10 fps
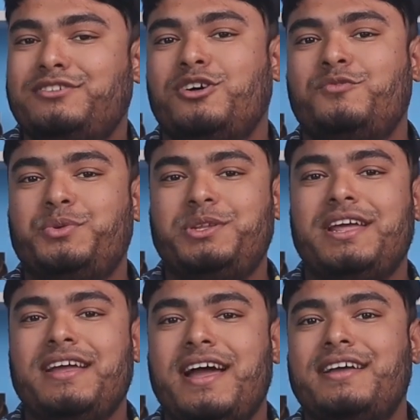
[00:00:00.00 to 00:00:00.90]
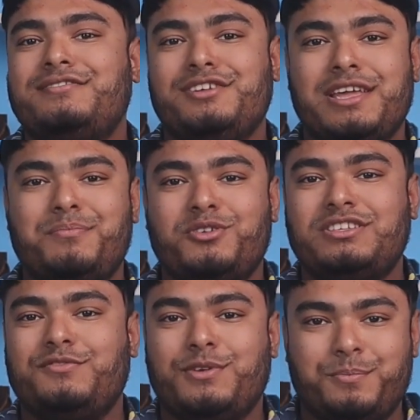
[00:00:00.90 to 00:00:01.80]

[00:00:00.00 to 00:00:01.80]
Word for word: That's all for today guys. To keep yourself